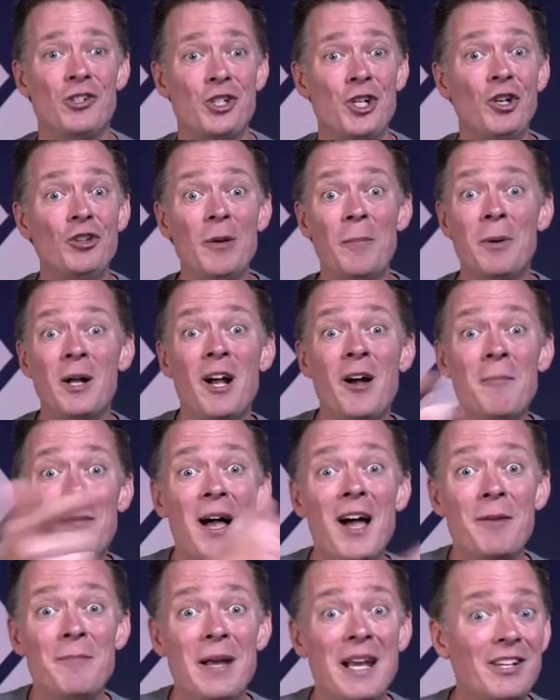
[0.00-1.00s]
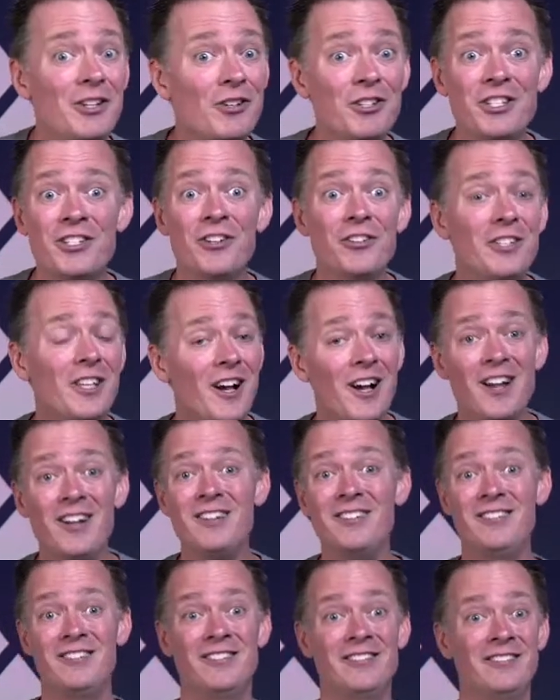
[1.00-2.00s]
children, but come on, man, you're still
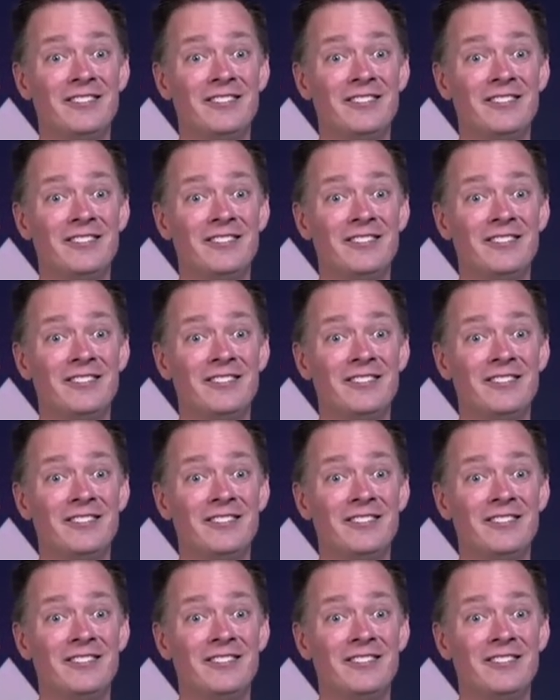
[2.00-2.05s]
young,